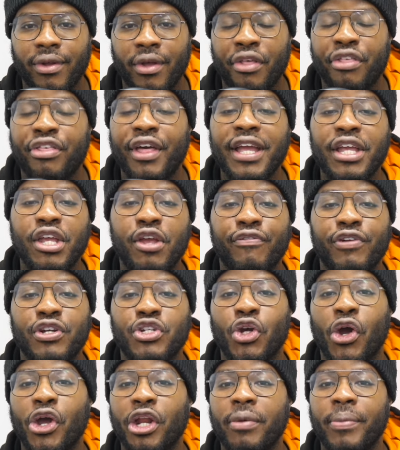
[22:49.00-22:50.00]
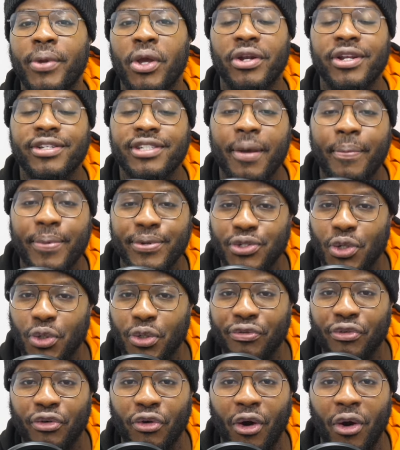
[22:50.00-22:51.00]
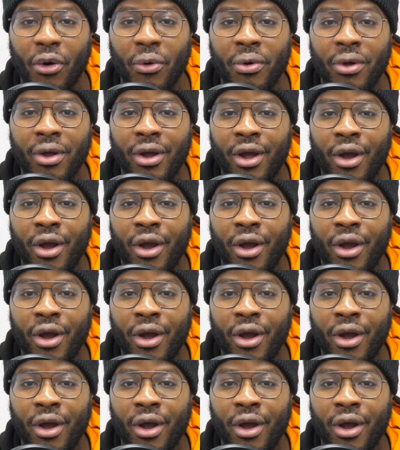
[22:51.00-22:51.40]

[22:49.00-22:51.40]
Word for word: Thank you for joining me on this episode of Grow,